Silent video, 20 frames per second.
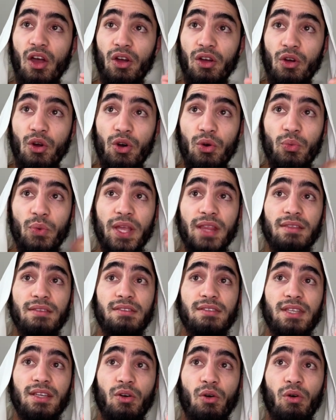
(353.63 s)
her
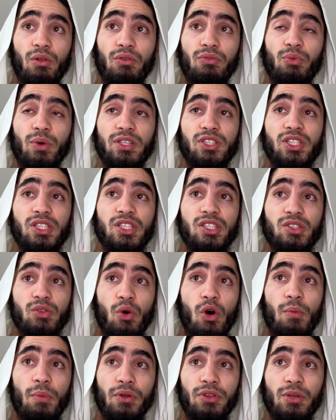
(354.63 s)
witnessing all of what she
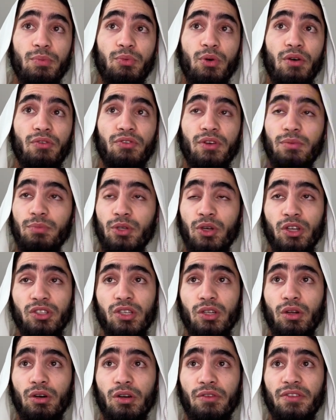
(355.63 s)
saw about the Prophet, because
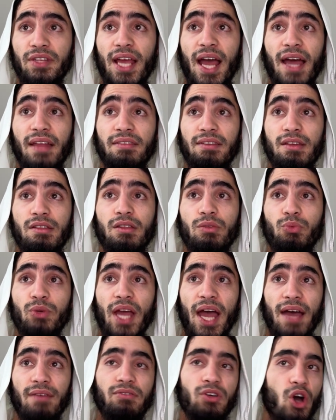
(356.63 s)
a lot of the hadith we
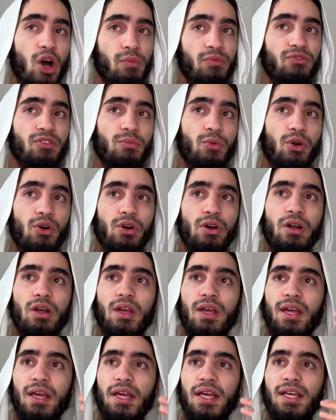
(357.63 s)
have come from her,
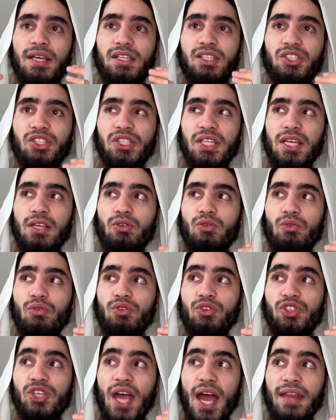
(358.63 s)
she
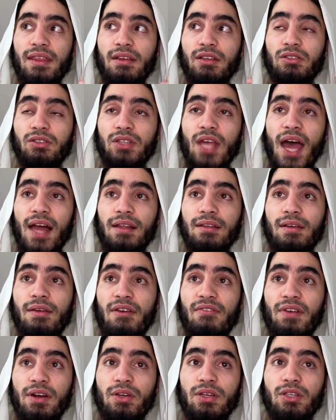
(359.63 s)
had
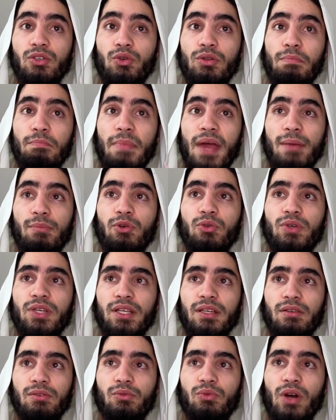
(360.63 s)
a very good
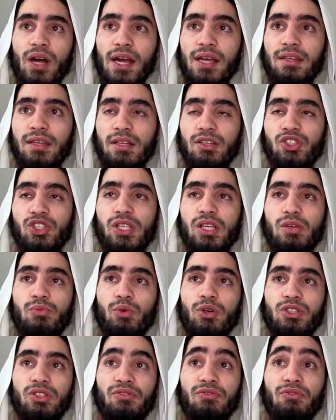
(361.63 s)
memory, right? And she was